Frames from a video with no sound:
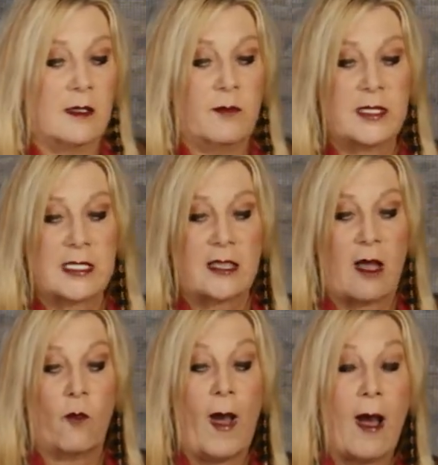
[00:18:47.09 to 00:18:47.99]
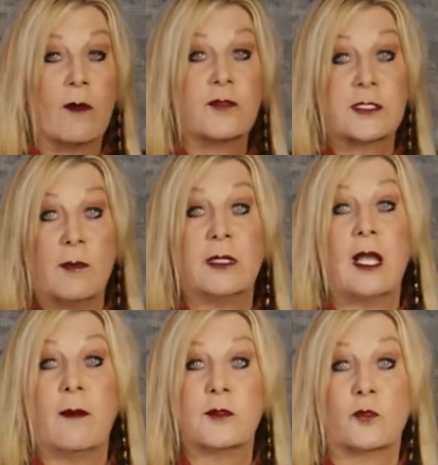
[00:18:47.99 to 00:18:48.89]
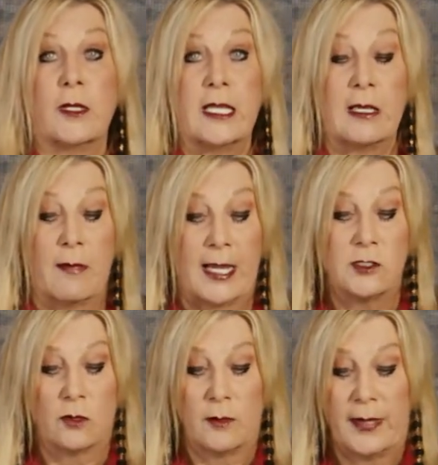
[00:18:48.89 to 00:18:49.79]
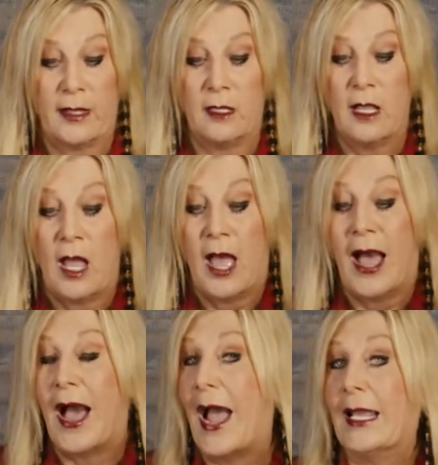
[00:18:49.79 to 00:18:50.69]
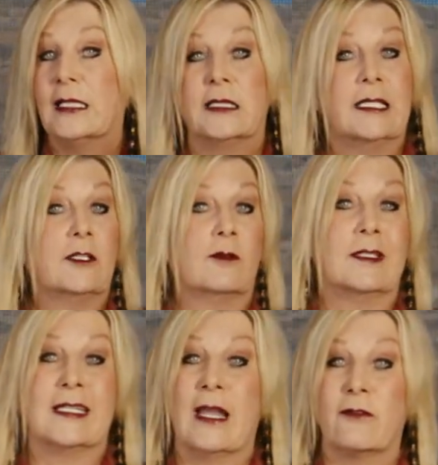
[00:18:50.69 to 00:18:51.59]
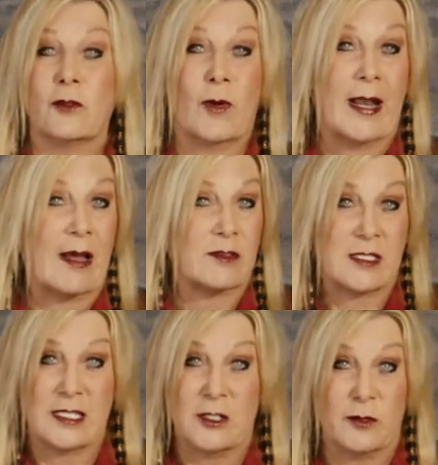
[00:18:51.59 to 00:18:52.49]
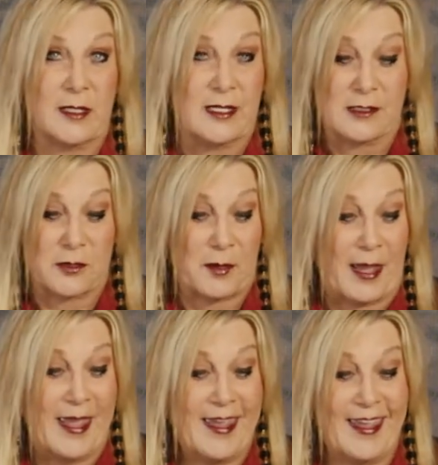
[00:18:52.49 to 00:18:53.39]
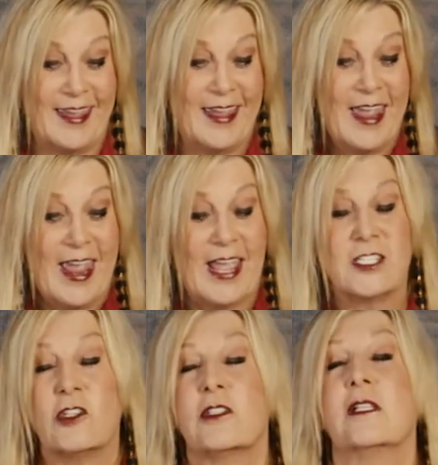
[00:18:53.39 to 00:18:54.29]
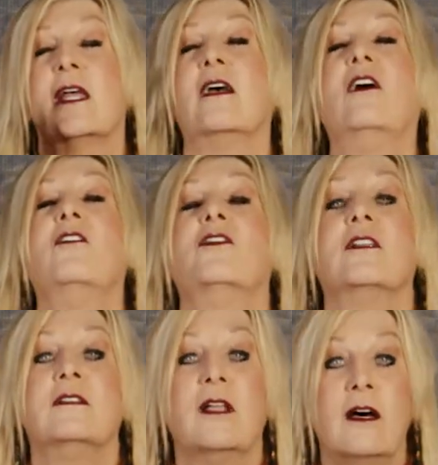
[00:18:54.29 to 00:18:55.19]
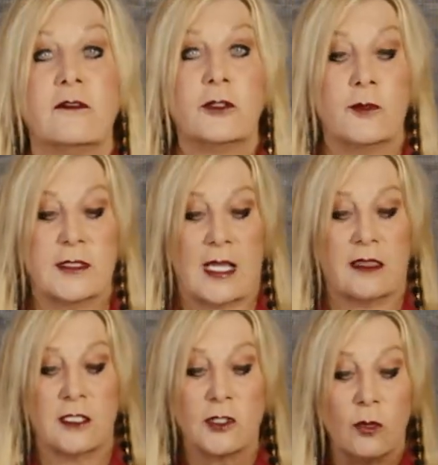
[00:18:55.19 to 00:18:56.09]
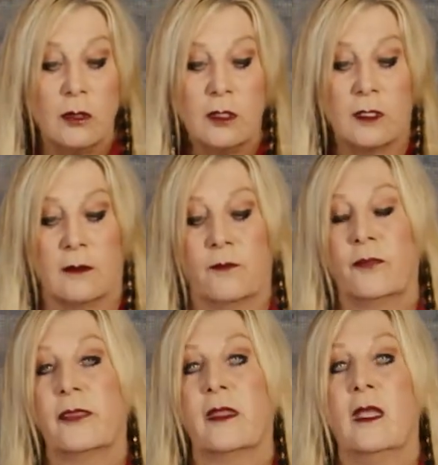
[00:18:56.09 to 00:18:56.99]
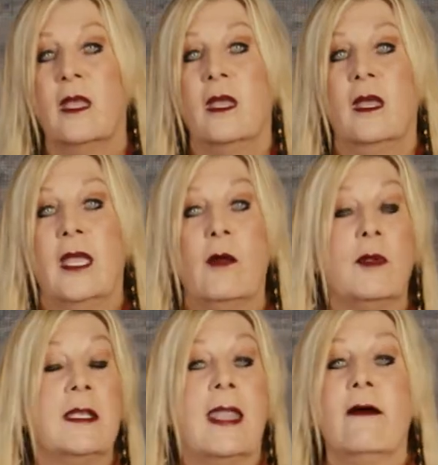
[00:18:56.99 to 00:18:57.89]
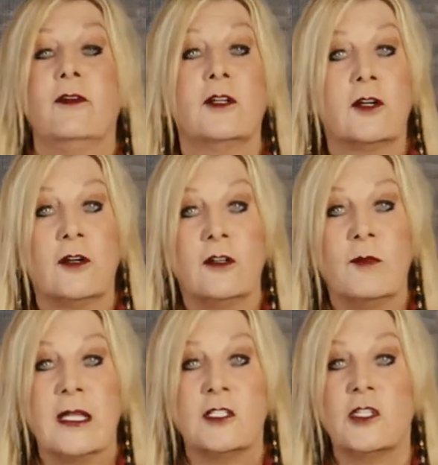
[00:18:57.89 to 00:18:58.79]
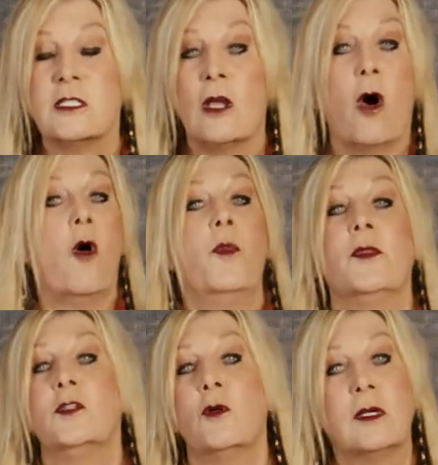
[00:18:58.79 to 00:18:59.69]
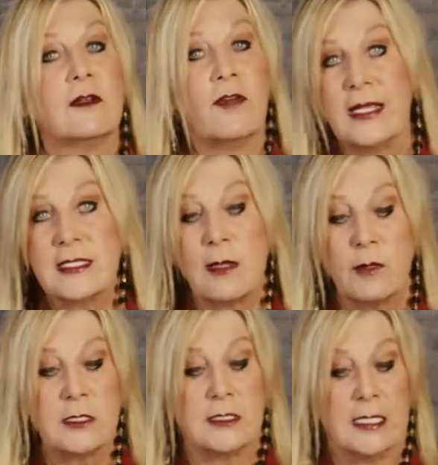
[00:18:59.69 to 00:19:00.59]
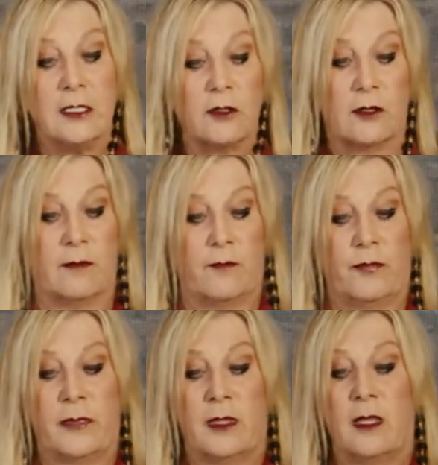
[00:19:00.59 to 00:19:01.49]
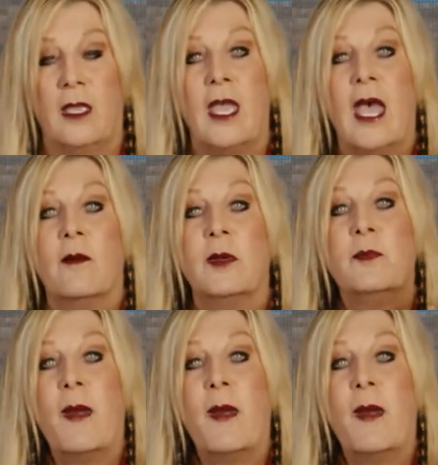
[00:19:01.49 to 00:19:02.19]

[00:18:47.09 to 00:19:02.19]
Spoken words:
because I thought, wow, if someone comes ringing my doorbell, I literally never run out to see who it is, okay? It's just like, oh, for the love, who is at the door? It would never occur to me to just open the door and invite someone to dinner. But